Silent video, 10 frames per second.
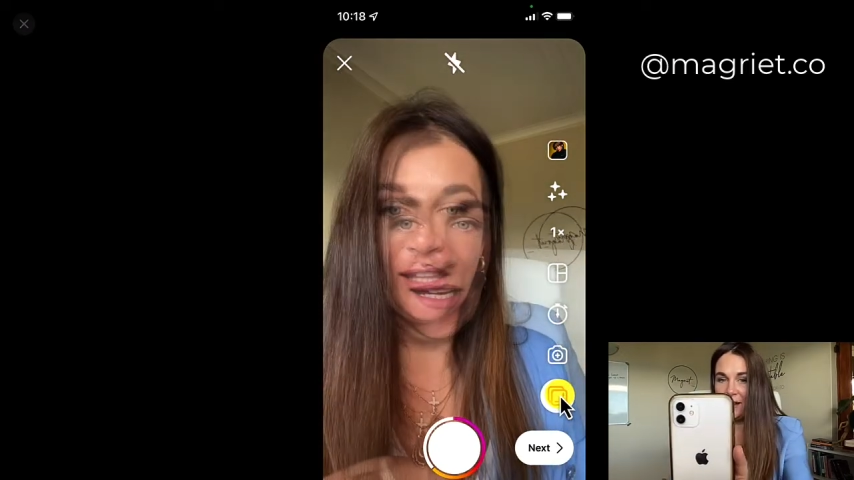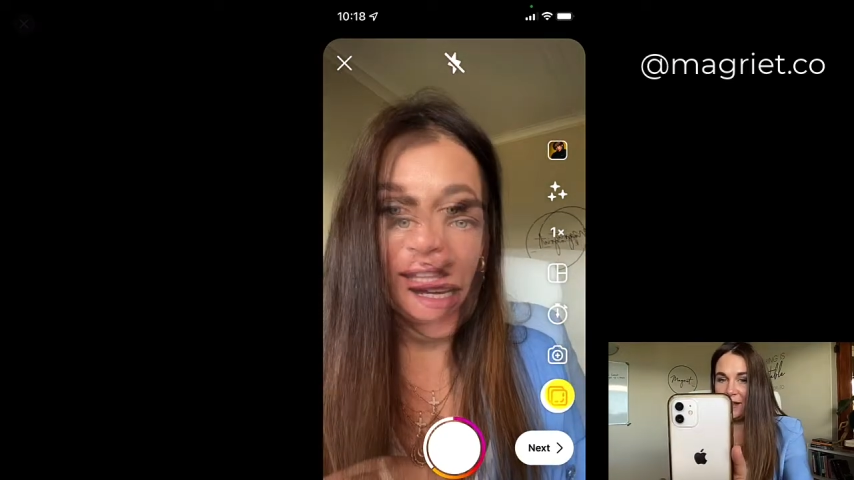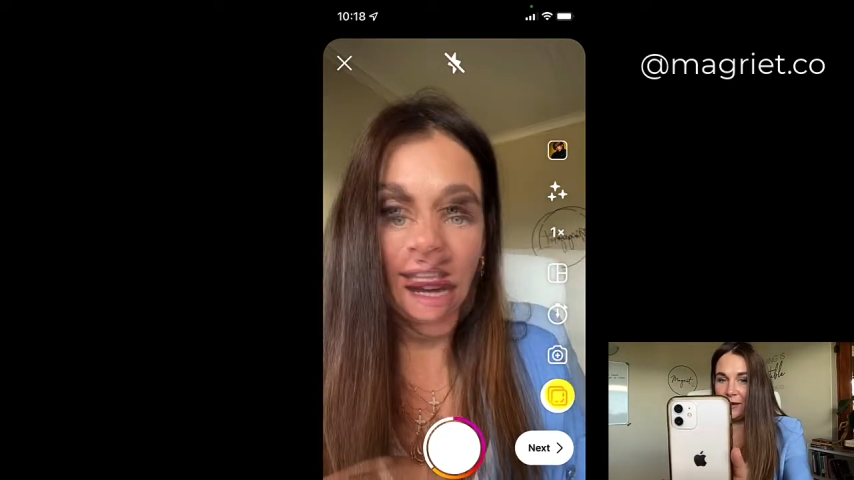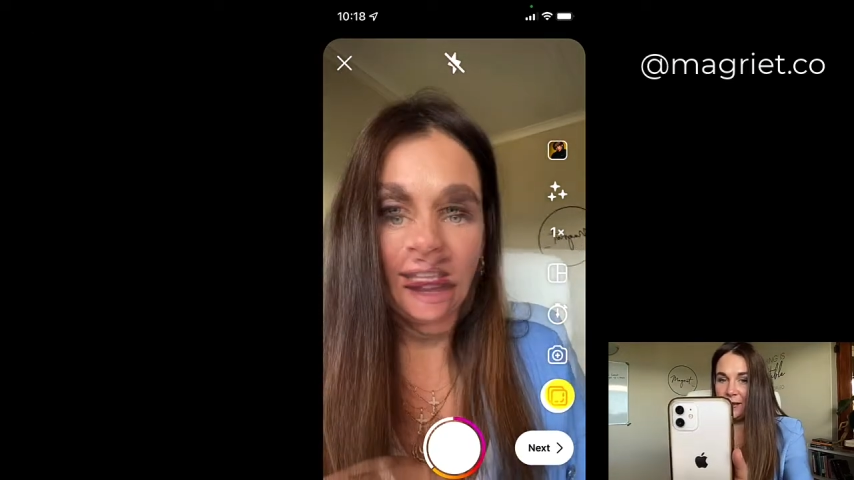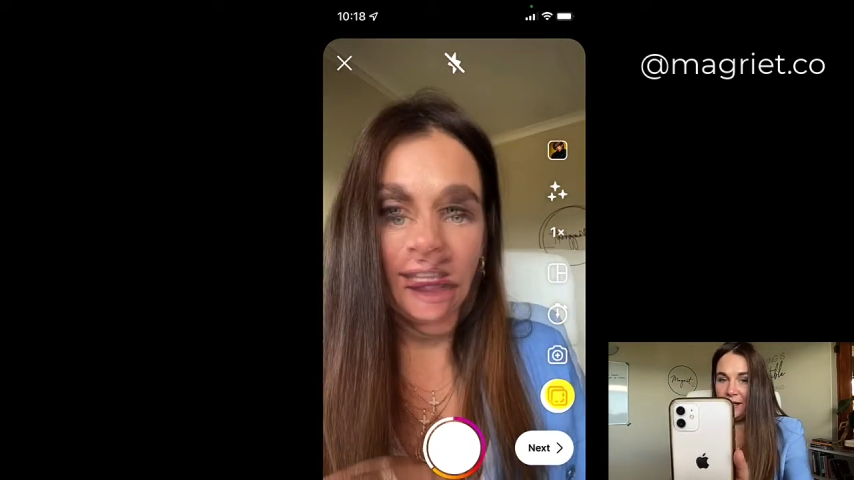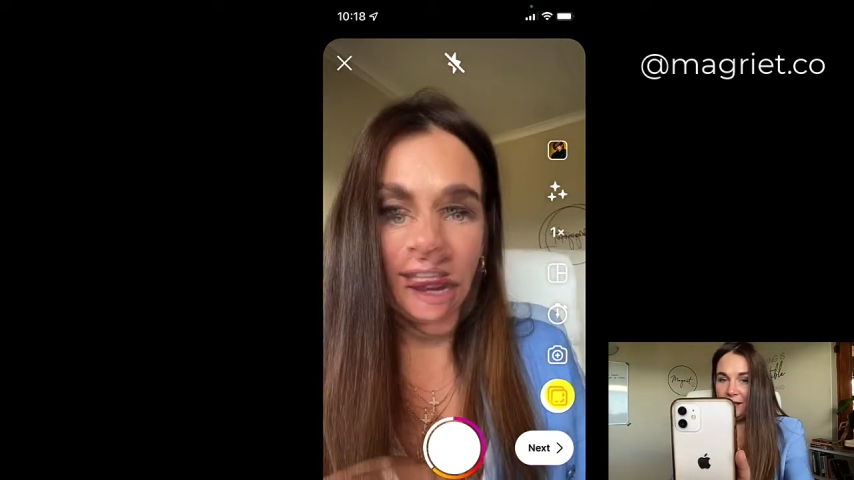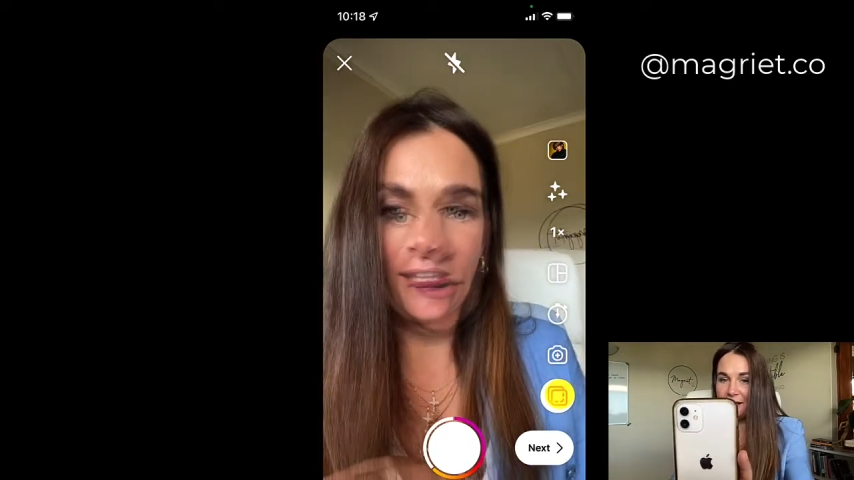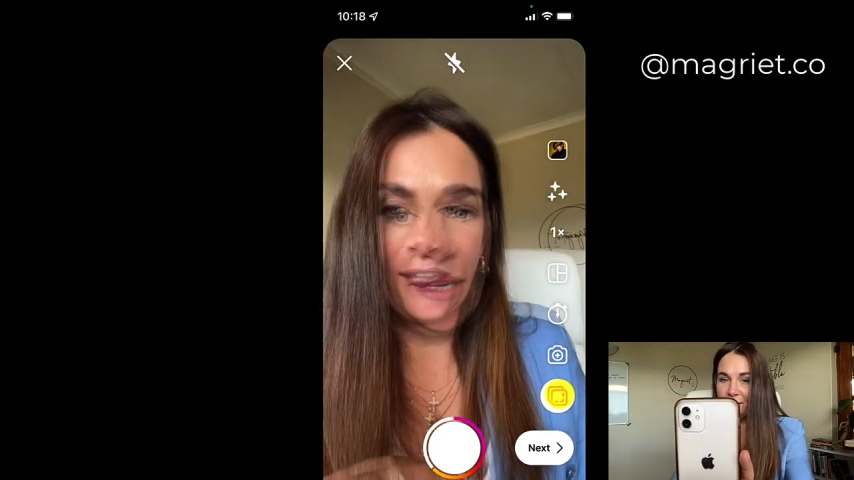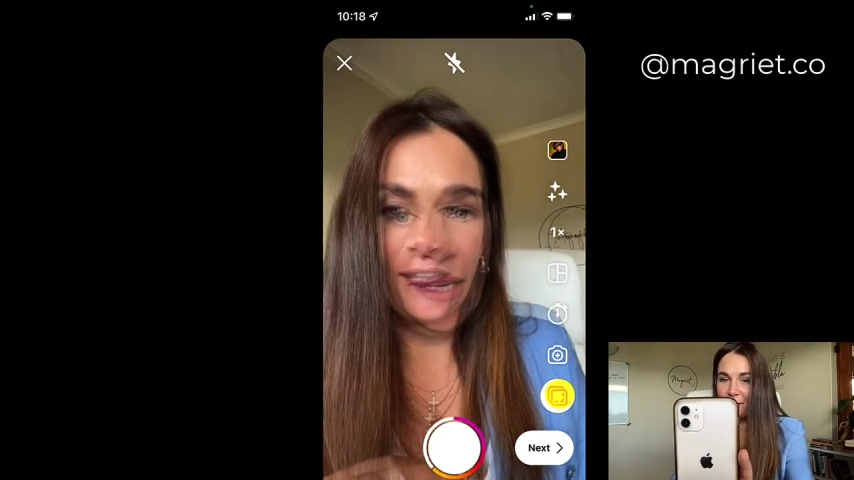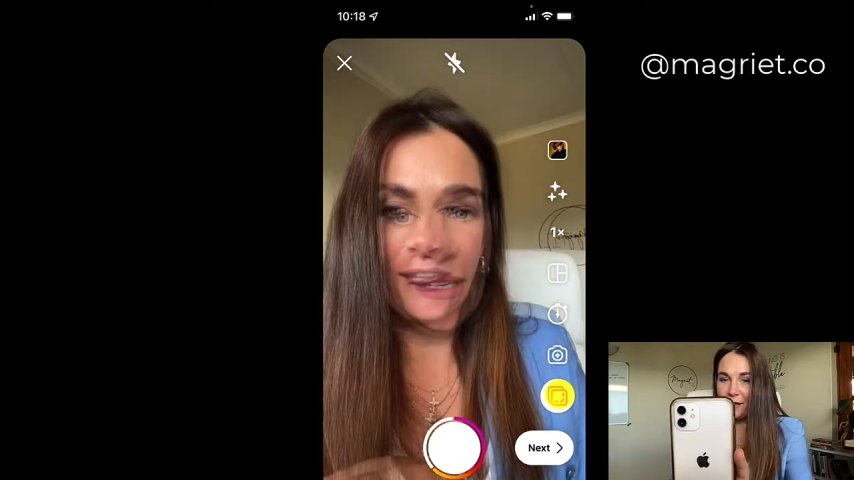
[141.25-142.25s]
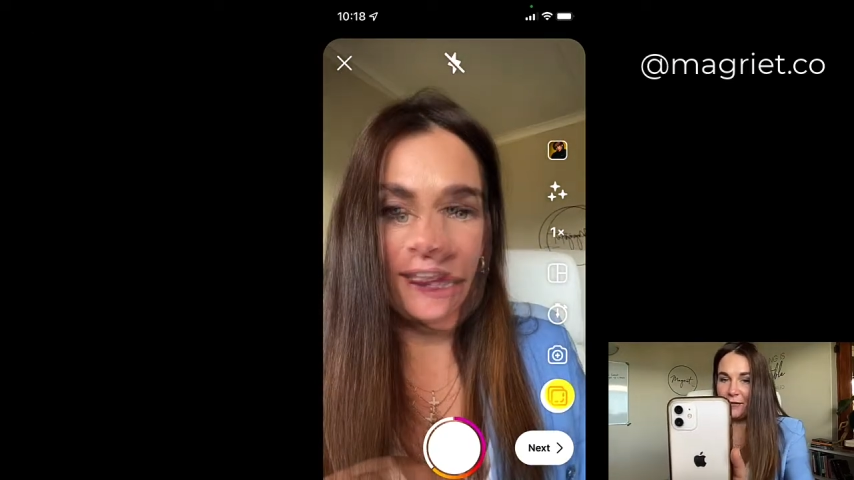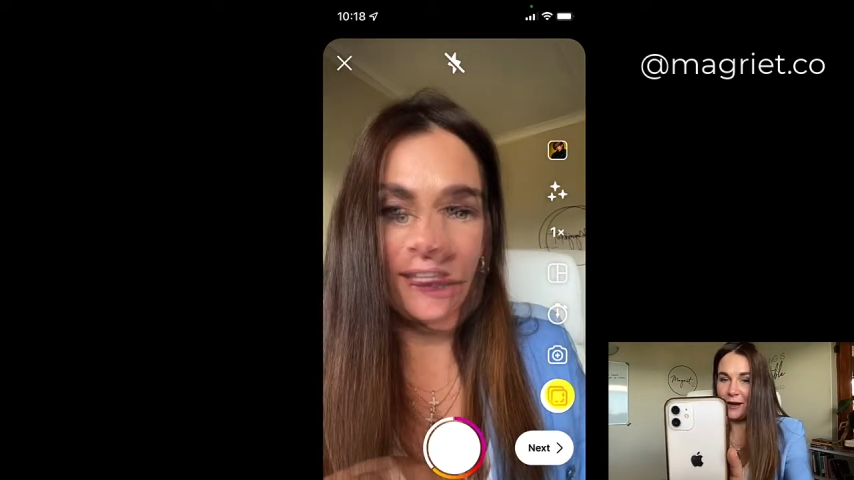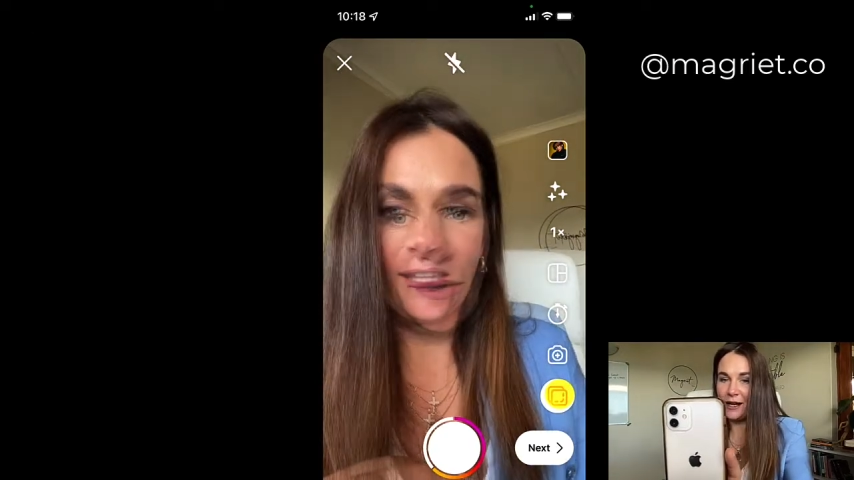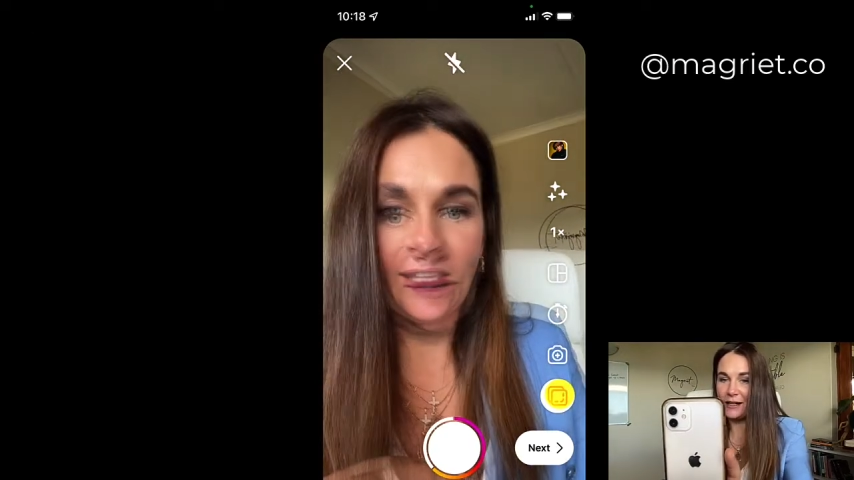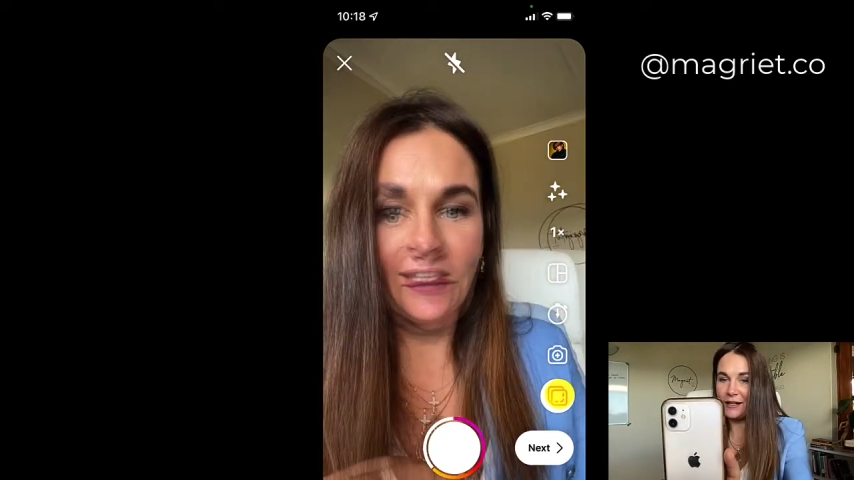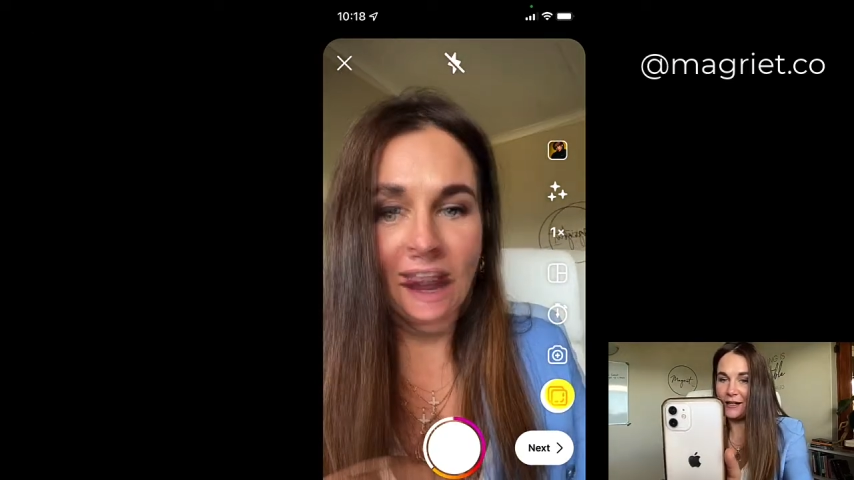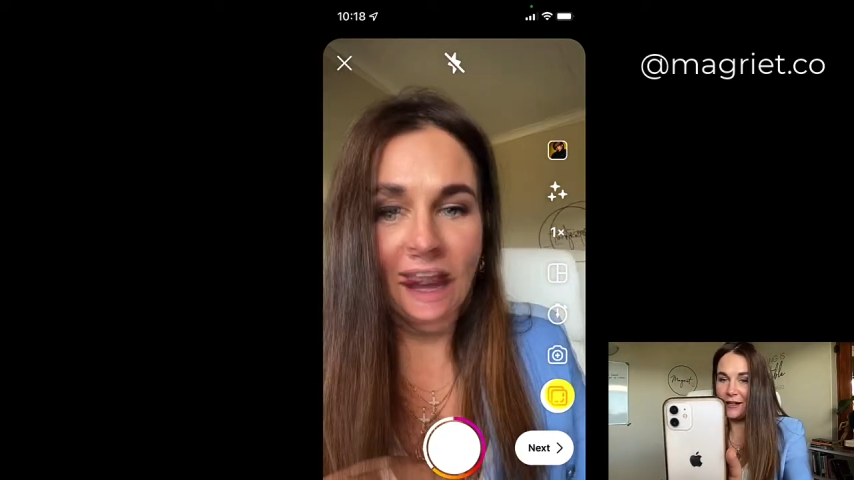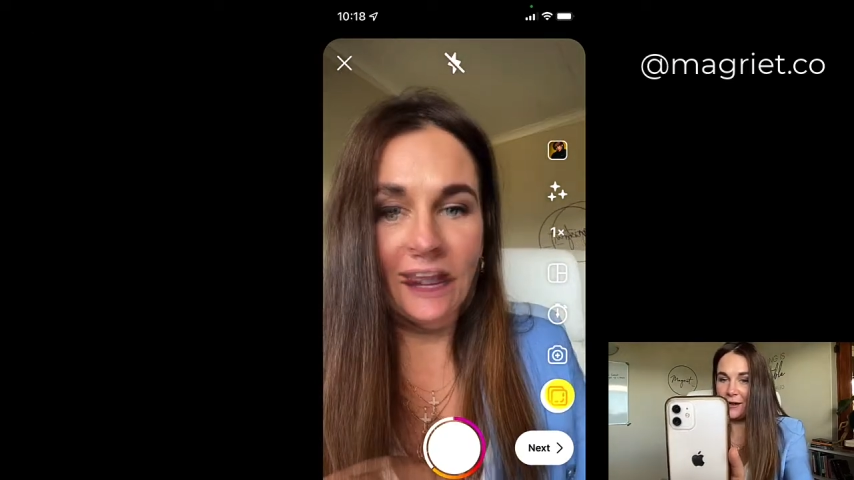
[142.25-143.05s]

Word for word: there is sort of like